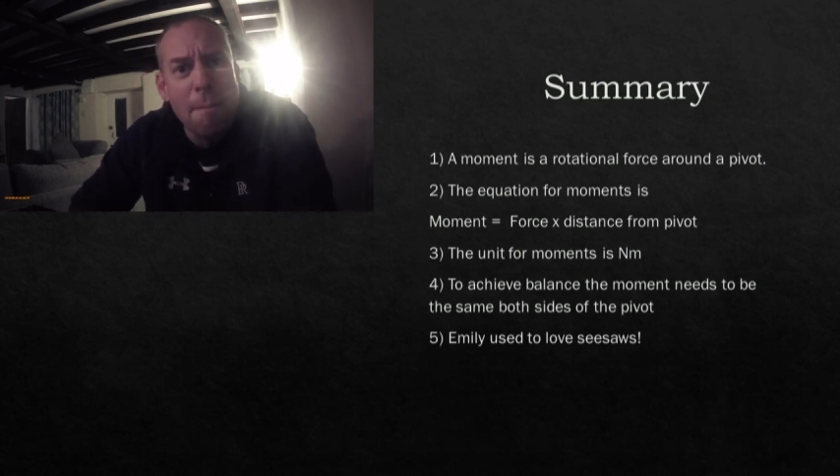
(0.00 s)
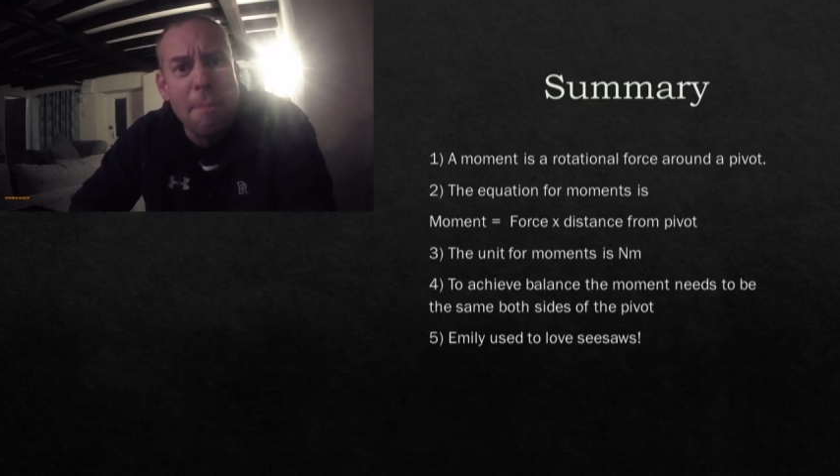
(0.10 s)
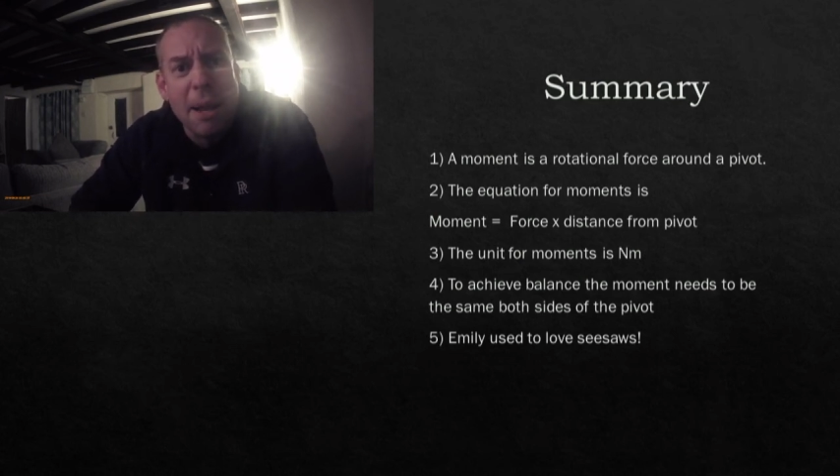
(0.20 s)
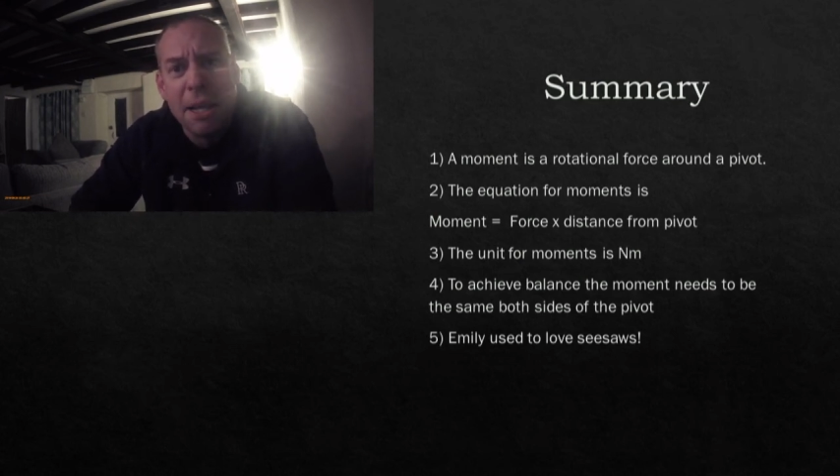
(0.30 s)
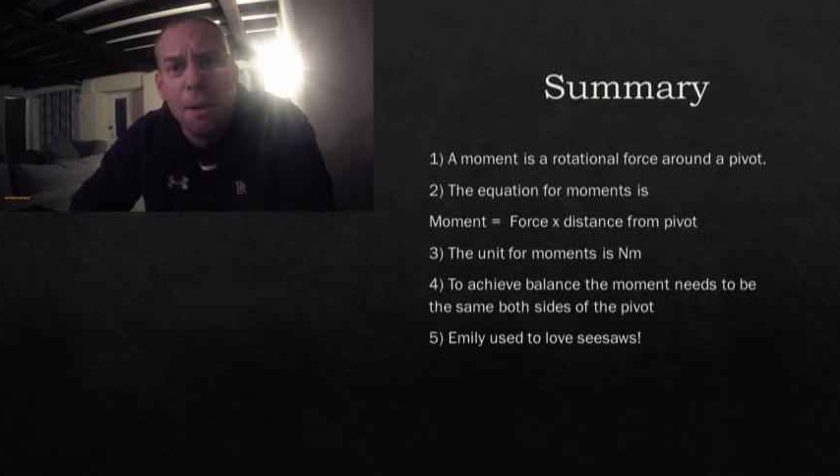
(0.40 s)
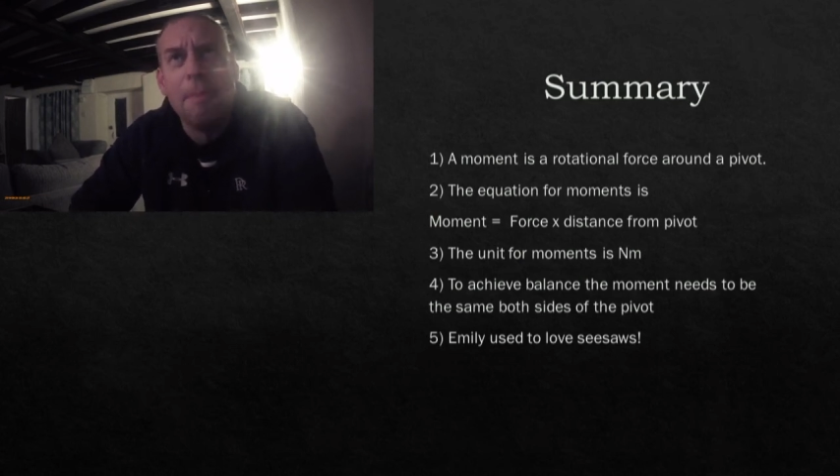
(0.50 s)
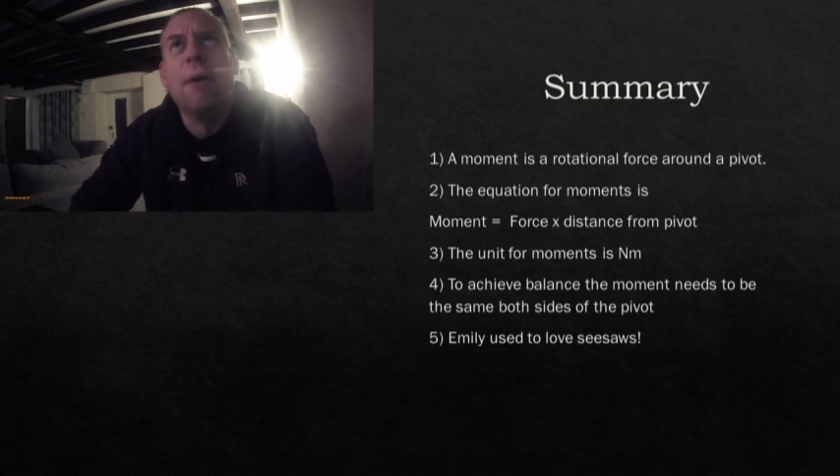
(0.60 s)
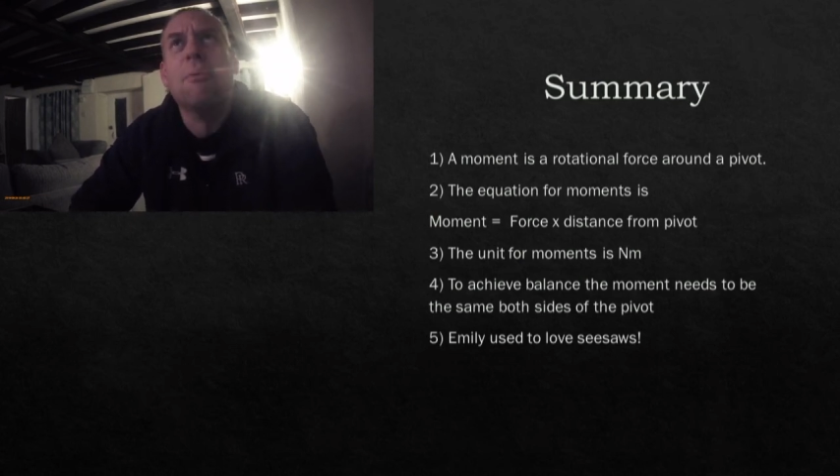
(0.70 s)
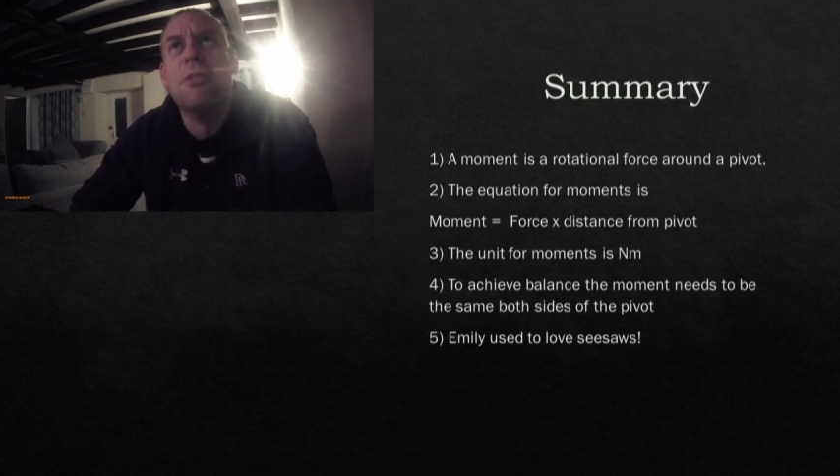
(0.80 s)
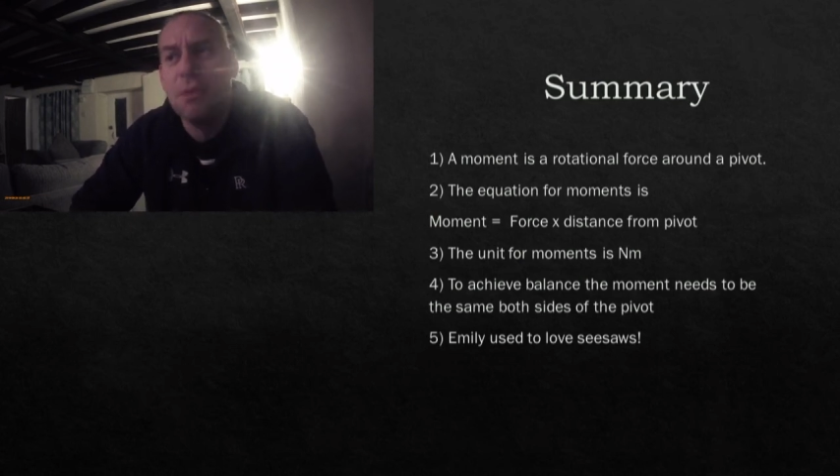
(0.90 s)
making a
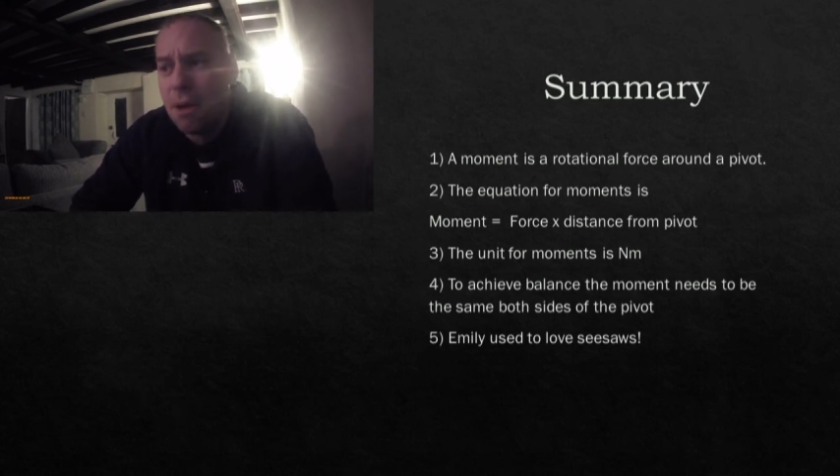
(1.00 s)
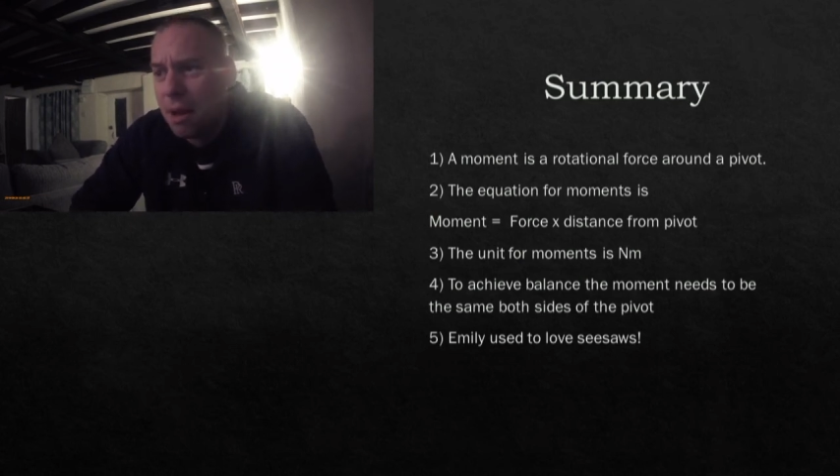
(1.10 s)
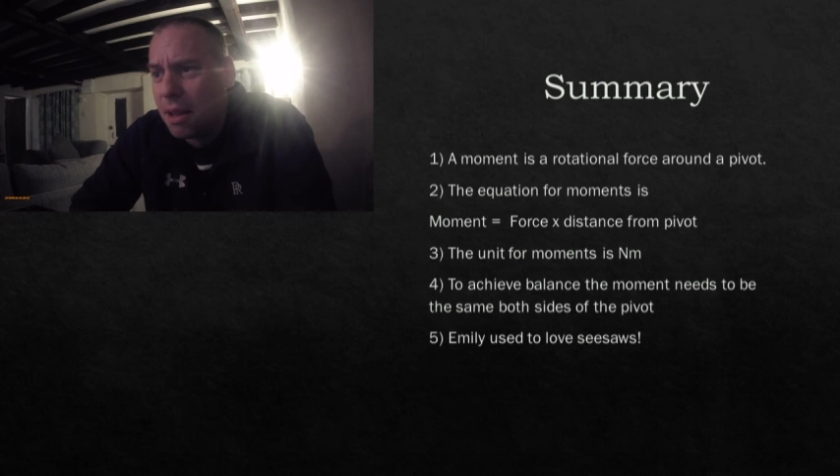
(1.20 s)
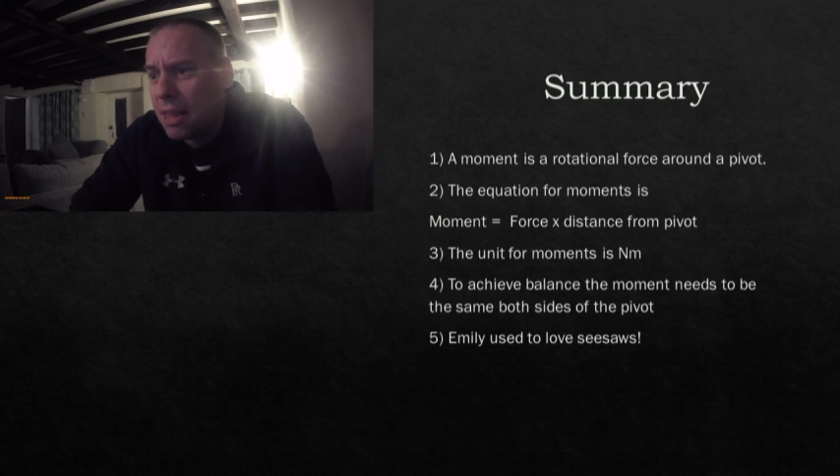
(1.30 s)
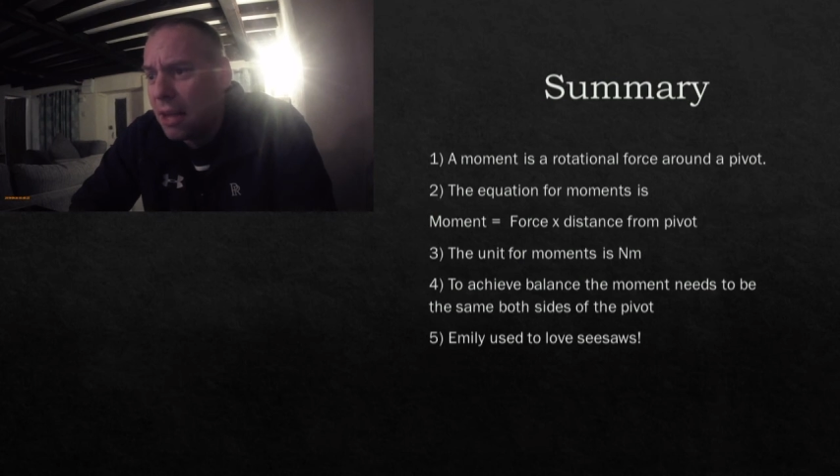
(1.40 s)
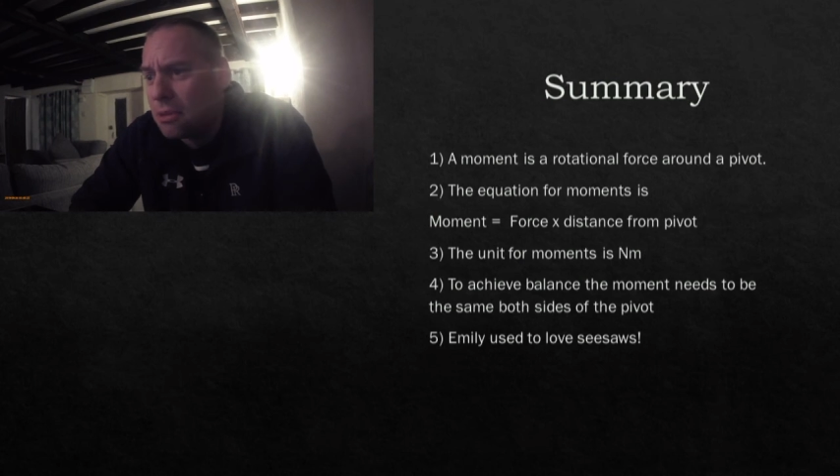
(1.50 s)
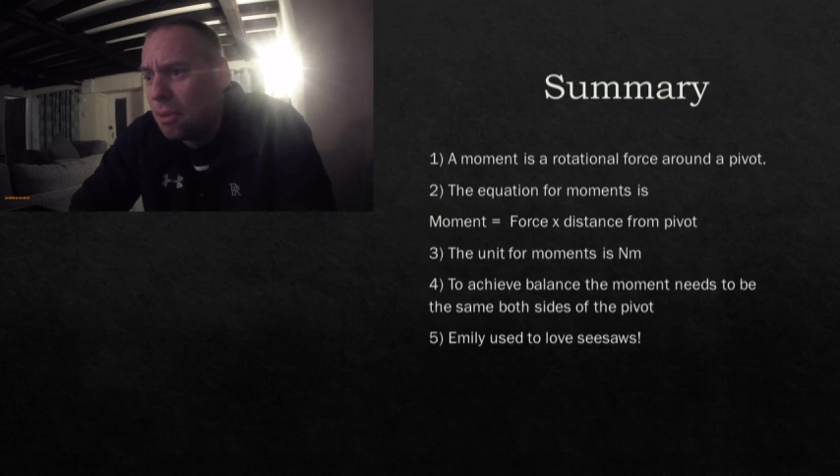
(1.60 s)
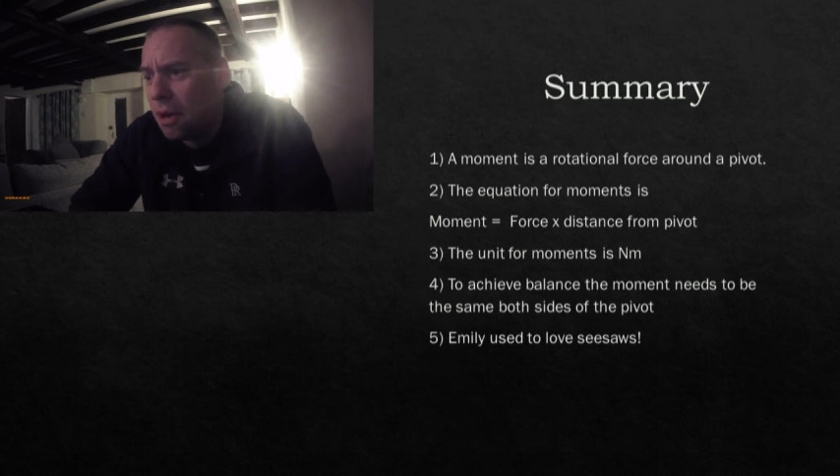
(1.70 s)
bounce 1,000